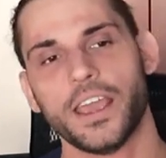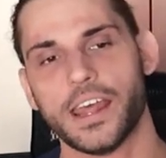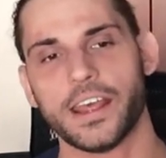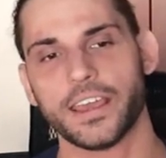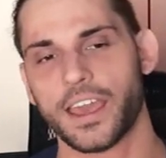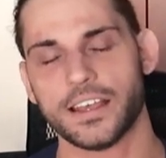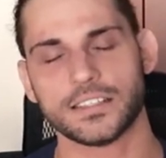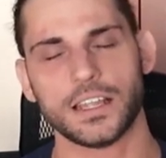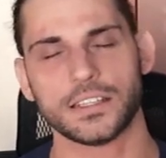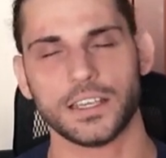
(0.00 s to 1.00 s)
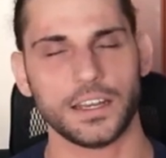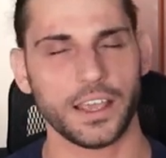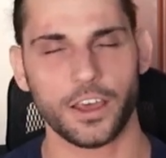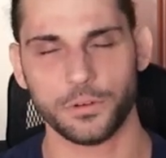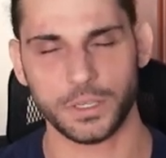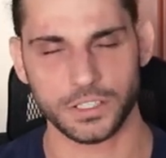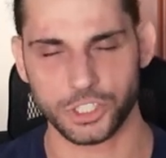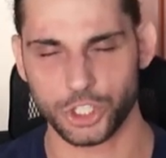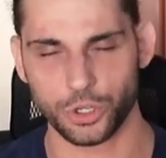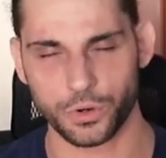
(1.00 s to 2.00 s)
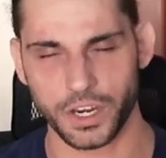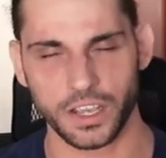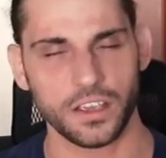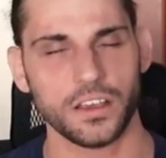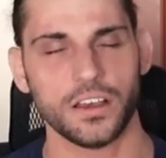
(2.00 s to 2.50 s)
and I guess that's gonna help his story.